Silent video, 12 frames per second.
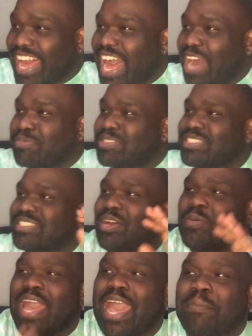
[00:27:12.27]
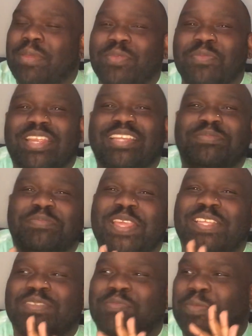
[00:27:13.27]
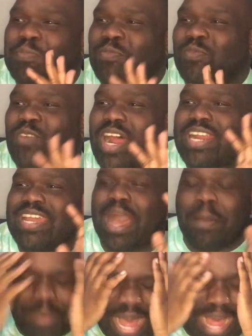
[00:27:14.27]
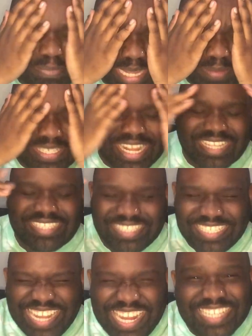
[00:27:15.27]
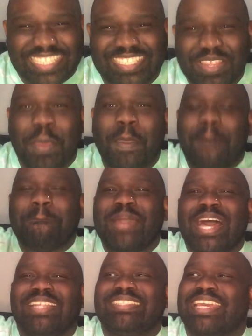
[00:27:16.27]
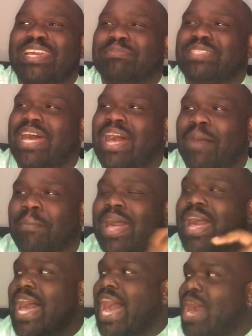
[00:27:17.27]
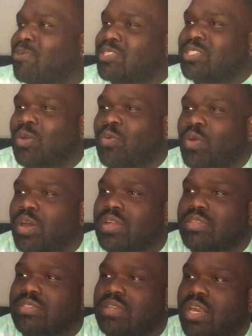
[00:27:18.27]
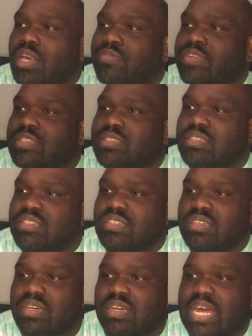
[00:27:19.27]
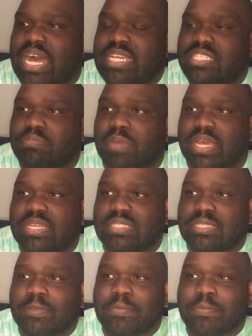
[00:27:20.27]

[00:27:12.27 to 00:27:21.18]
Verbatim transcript: I was just so happy when he, he when Ronnie got popped. I was like, yes, about damn time. I was so nervous. Ugh, ice spice